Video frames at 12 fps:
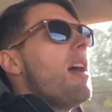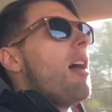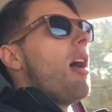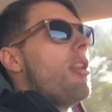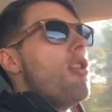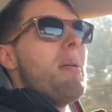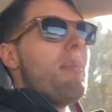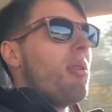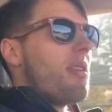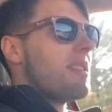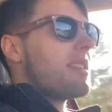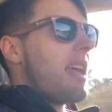new people
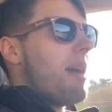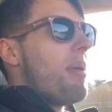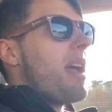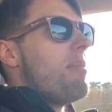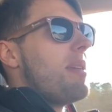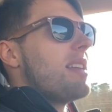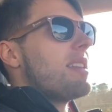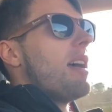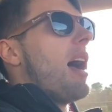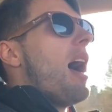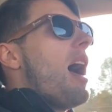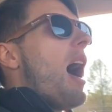into this campaign, because
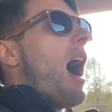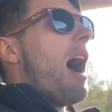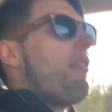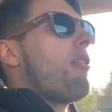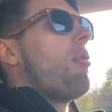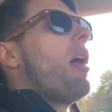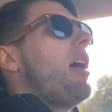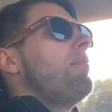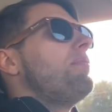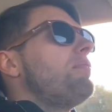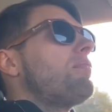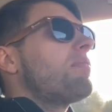I, for
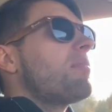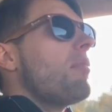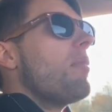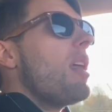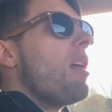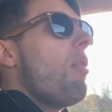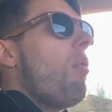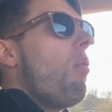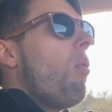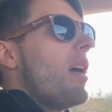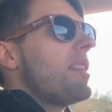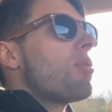
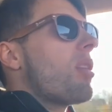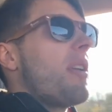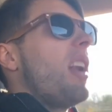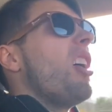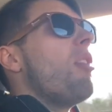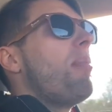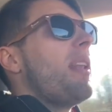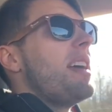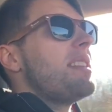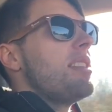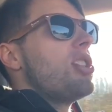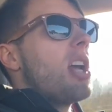one, was sort of in a low
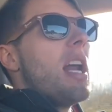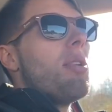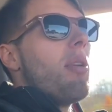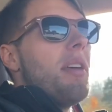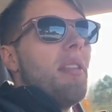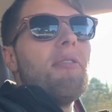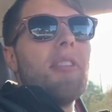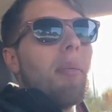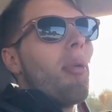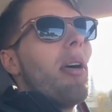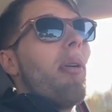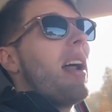place in January. Then
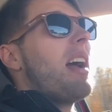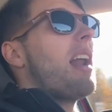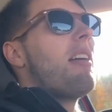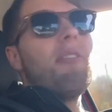February, when I kind of